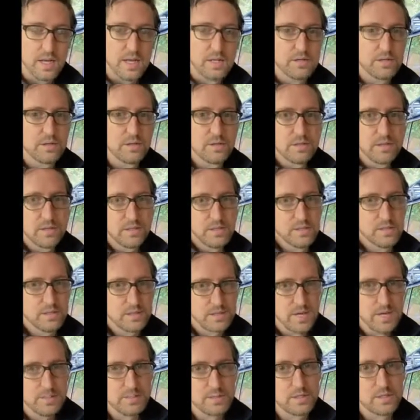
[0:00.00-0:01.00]
So this is the
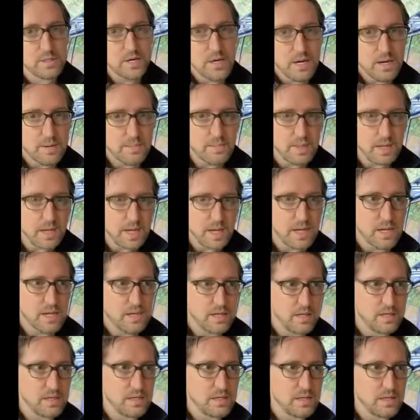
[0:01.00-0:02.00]
type of job
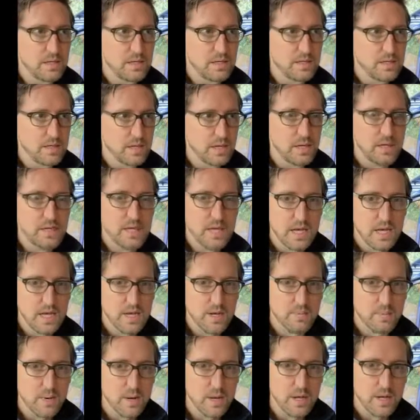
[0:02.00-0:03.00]
that it's going to
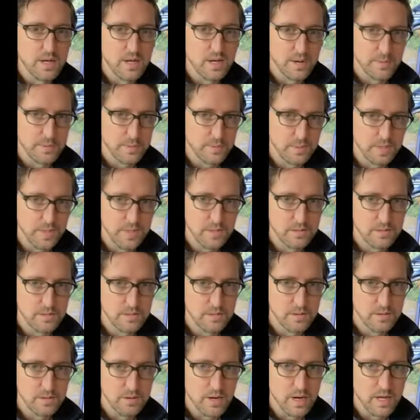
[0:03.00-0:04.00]
take probably a couple days to
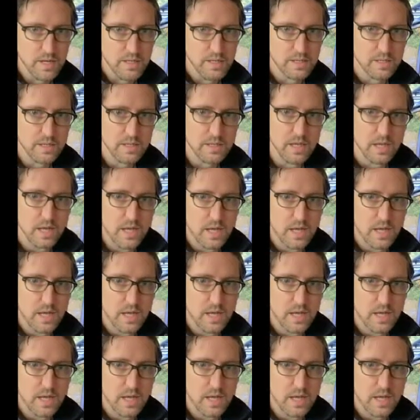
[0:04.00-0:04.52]
do it right.